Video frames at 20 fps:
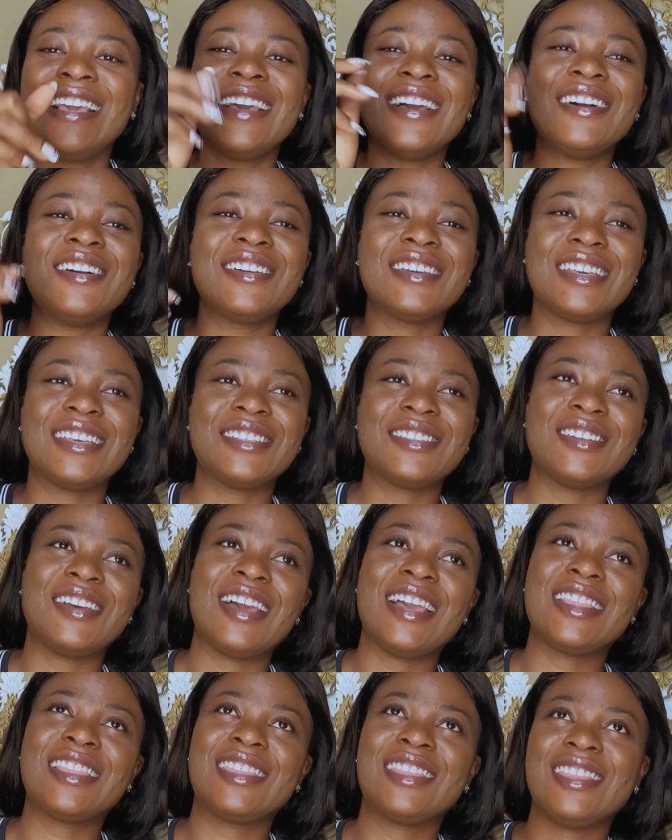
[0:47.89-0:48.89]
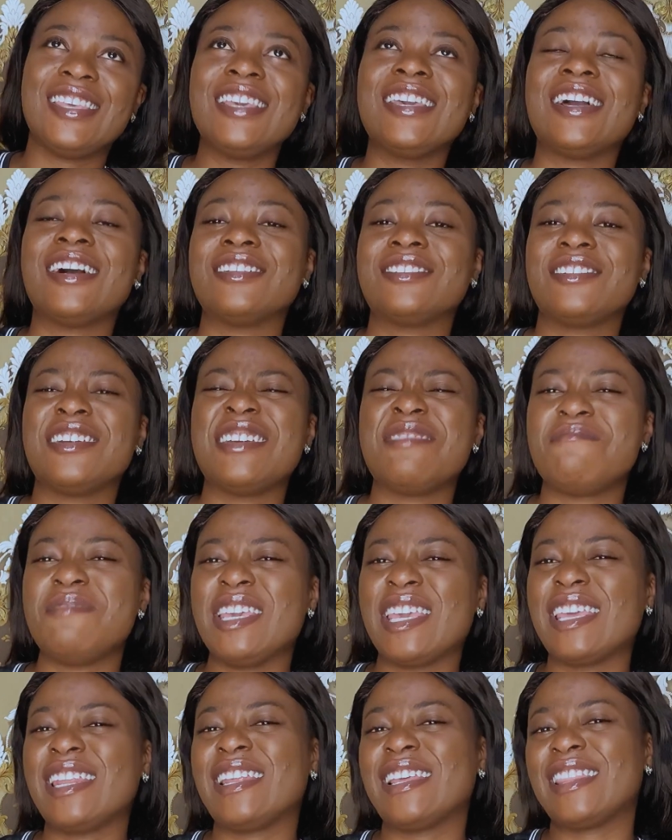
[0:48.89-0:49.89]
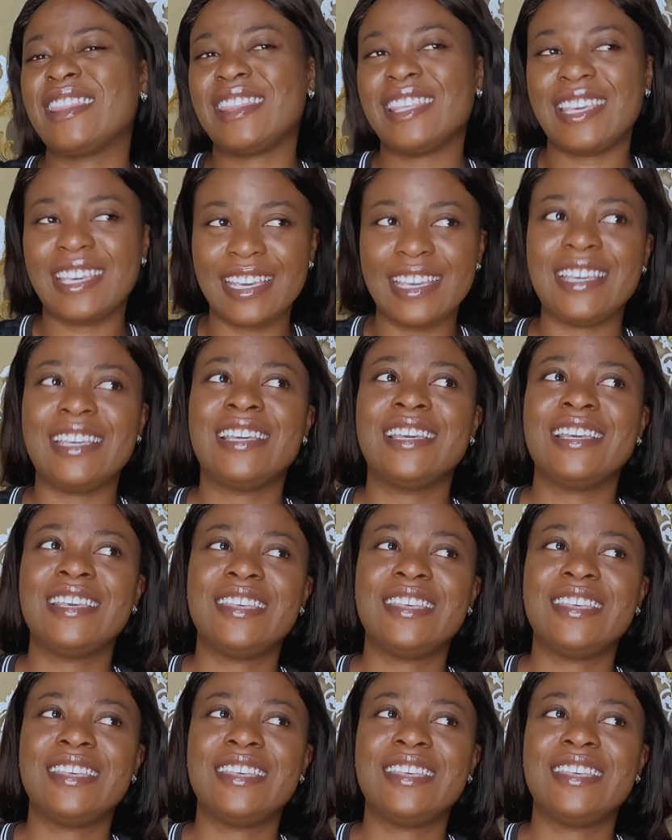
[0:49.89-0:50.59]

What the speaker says: Okay, so I think I'll try and make it a thing.